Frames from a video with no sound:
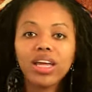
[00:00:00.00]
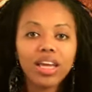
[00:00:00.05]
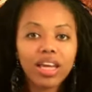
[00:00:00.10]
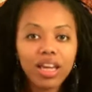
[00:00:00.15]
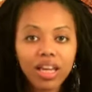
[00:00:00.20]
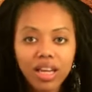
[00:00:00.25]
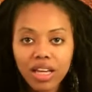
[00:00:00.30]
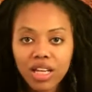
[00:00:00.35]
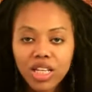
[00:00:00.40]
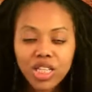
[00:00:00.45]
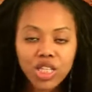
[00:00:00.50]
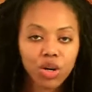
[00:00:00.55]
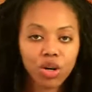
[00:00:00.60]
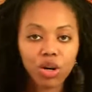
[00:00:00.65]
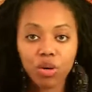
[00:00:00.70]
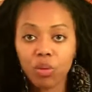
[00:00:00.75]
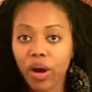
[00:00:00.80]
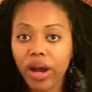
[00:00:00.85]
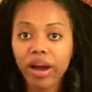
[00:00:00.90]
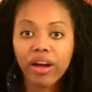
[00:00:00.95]
is,
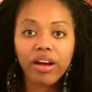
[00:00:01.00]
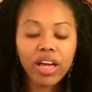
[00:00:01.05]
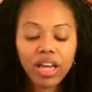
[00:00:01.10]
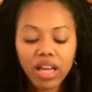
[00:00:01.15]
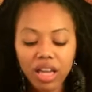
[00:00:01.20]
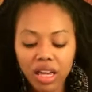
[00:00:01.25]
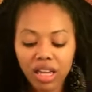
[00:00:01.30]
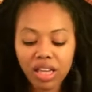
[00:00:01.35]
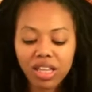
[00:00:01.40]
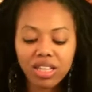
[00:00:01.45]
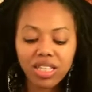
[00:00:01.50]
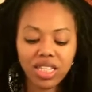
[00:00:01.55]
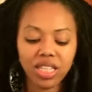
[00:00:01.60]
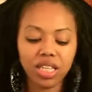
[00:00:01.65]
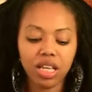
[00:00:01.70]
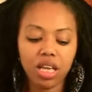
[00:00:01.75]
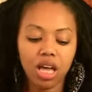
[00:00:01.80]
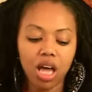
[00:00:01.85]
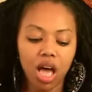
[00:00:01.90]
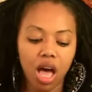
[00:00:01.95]
or where is
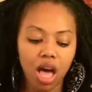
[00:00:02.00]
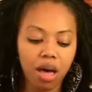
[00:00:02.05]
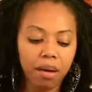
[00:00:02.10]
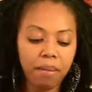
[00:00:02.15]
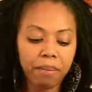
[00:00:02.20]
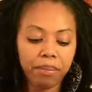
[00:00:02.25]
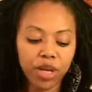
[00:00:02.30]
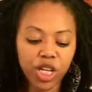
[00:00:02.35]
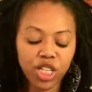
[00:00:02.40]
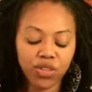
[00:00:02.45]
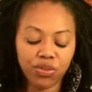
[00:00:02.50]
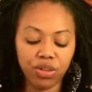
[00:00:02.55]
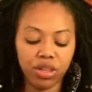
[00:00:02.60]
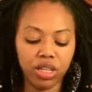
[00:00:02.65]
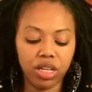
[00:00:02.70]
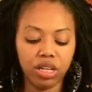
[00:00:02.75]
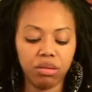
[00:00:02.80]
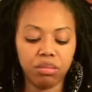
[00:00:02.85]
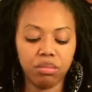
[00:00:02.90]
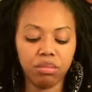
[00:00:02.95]
um, books for
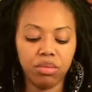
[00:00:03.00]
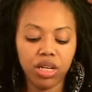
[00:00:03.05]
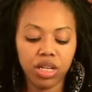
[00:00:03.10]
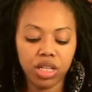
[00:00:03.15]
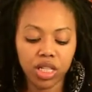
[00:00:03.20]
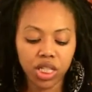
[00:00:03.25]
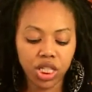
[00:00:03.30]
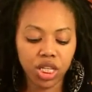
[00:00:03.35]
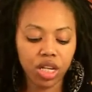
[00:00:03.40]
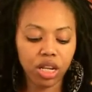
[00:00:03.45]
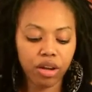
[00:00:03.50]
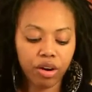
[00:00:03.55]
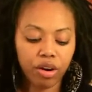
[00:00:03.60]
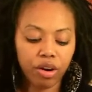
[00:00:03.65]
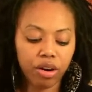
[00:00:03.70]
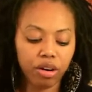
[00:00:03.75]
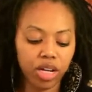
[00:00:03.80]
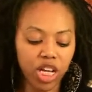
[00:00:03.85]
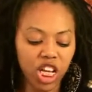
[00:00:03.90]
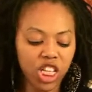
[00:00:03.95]
them to
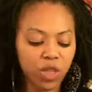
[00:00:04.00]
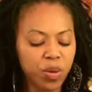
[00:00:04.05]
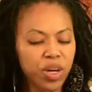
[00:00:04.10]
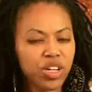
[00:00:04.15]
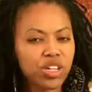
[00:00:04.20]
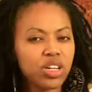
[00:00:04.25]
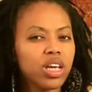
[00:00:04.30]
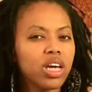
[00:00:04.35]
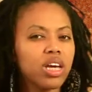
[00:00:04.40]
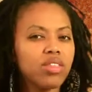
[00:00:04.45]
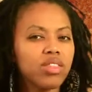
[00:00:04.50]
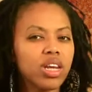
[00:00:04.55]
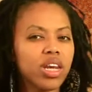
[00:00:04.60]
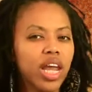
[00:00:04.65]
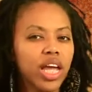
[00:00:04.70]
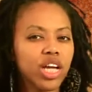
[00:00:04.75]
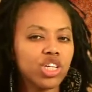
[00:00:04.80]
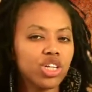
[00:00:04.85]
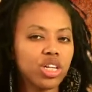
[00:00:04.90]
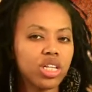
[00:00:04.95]
learn, especially in the
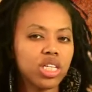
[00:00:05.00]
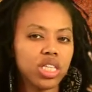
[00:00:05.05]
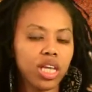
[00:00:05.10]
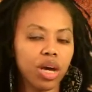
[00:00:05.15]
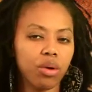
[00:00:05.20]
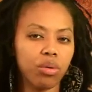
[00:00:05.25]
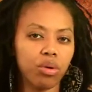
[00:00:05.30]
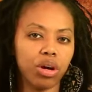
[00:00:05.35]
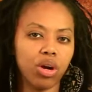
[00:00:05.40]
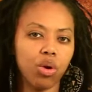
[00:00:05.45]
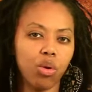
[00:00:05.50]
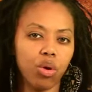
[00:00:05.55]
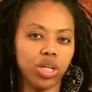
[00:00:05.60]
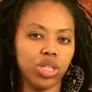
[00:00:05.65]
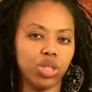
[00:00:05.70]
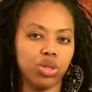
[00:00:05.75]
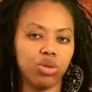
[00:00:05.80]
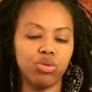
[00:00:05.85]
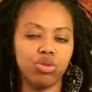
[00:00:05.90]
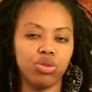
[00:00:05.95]
nations that we're going
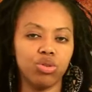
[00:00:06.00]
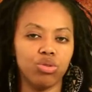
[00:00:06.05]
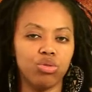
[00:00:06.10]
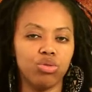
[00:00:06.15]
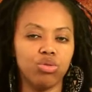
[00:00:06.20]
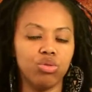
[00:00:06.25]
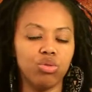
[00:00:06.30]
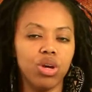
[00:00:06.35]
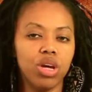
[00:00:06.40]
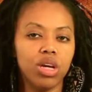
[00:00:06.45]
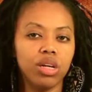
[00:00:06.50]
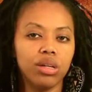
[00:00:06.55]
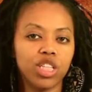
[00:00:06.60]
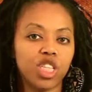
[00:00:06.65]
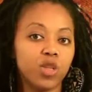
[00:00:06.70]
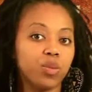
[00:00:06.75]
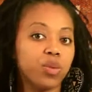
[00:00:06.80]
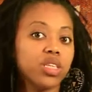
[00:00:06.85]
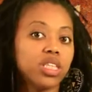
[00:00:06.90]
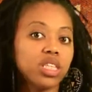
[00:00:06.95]
to do
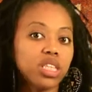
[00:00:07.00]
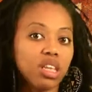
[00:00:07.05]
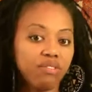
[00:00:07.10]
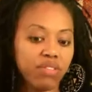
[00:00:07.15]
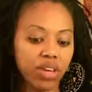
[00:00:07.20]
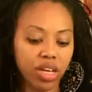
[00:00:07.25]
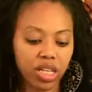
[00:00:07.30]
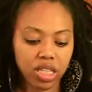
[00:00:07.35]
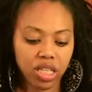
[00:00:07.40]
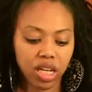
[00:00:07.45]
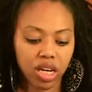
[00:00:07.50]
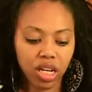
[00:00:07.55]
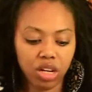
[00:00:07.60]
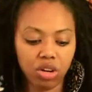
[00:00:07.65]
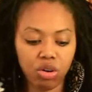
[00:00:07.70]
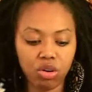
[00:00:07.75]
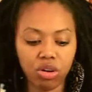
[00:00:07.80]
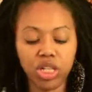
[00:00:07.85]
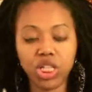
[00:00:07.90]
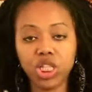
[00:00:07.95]
specific studying
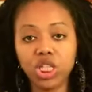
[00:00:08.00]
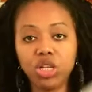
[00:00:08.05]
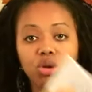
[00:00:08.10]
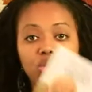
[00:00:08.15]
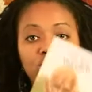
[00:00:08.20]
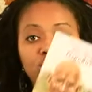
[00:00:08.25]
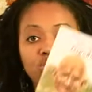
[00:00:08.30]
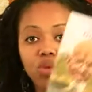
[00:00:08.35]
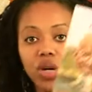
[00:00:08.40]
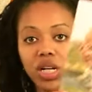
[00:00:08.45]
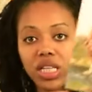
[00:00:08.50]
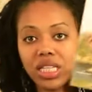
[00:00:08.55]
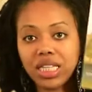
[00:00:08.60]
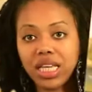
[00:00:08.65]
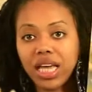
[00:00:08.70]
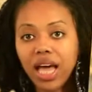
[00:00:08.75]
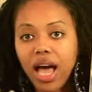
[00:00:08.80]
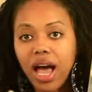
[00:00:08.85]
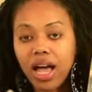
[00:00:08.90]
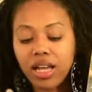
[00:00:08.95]
on. So who was
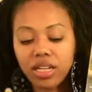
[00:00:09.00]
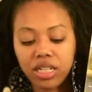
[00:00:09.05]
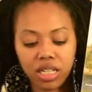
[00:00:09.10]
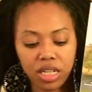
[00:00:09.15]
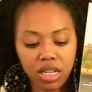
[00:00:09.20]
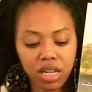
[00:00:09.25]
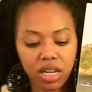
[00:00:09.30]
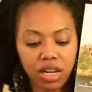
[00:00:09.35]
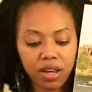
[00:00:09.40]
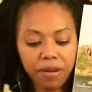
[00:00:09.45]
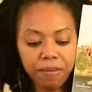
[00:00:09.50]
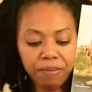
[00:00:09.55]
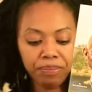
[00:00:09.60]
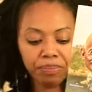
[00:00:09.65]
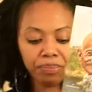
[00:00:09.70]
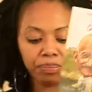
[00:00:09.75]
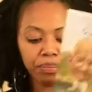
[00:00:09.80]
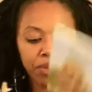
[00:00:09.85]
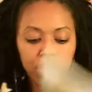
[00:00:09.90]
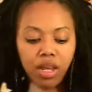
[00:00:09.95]
Gandhi?
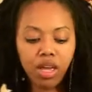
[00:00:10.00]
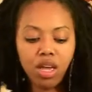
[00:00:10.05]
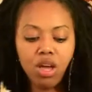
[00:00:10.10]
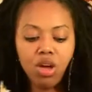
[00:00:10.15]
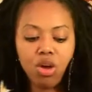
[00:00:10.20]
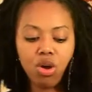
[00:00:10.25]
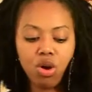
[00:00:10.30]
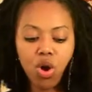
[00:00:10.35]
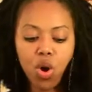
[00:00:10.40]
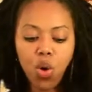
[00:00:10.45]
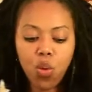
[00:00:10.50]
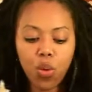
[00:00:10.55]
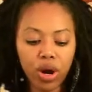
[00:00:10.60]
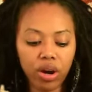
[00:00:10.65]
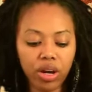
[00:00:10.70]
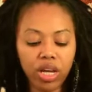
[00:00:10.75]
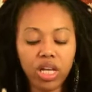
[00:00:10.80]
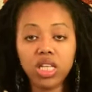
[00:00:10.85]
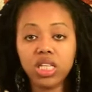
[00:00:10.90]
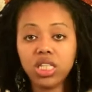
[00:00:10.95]
Where
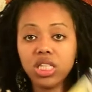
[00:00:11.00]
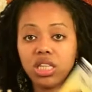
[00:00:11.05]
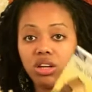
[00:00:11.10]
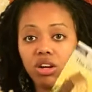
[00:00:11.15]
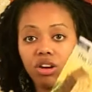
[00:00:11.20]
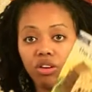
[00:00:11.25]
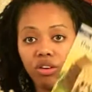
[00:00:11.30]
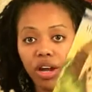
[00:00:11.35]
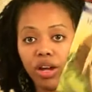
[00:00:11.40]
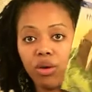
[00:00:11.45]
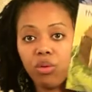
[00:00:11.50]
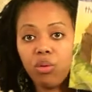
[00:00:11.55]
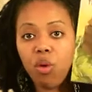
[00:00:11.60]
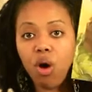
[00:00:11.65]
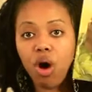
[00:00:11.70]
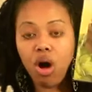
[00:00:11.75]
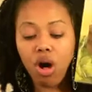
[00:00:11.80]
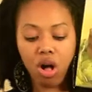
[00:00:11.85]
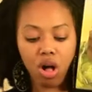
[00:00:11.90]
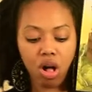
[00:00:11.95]
is the Great
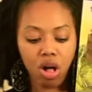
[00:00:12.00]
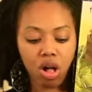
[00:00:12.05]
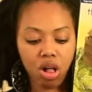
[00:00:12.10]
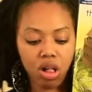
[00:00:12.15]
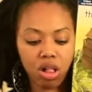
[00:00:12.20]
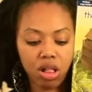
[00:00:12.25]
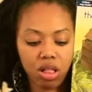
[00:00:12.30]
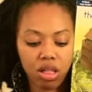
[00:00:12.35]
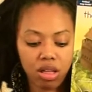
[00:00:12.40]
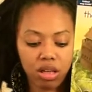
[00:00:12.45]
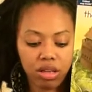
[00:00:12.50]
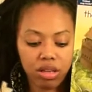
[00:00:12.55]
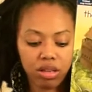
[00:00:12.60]
Wall?